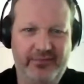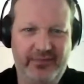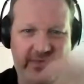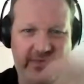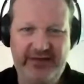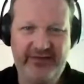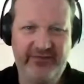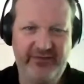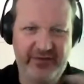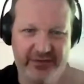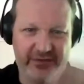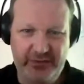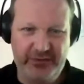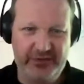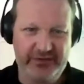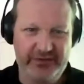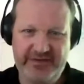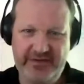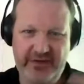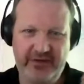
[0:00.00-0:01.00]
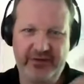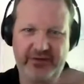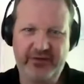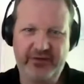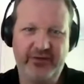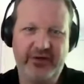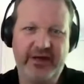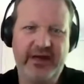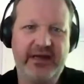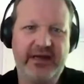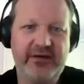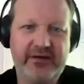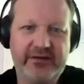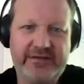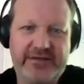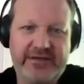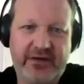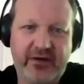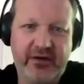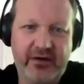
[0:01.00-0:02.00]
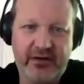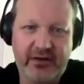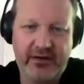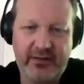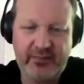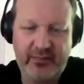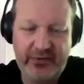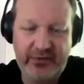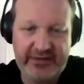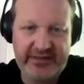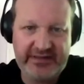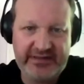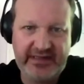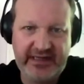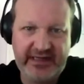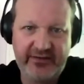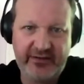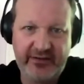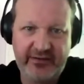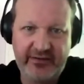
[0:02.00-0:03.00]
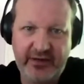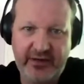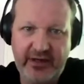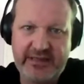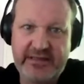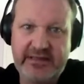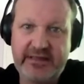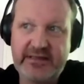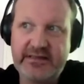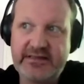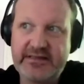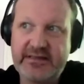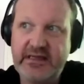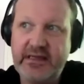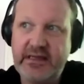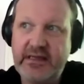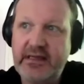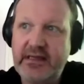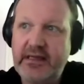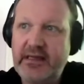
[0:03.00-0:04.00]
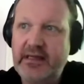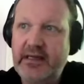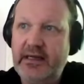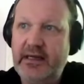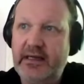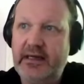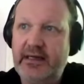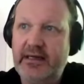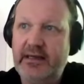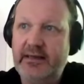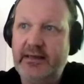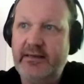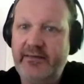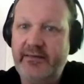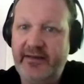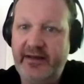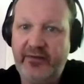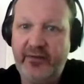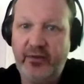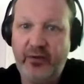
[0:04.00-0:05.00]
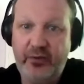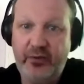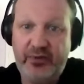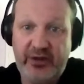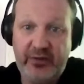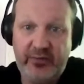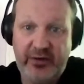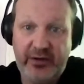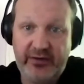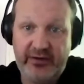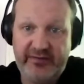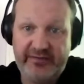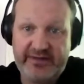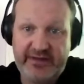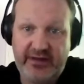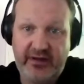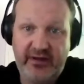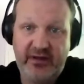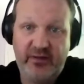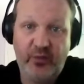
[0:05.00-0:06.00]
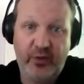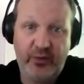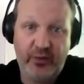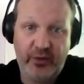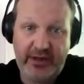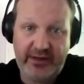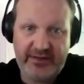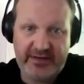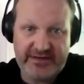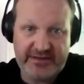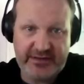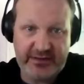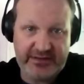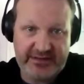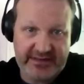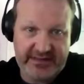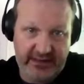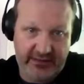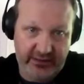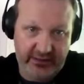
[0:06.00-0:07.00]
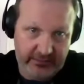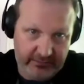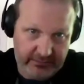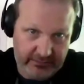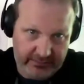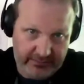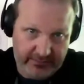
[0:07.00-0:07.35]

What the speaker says: individuals, our creators are putting together their ideas. Then there will be a period of time where we're at the CERT Center,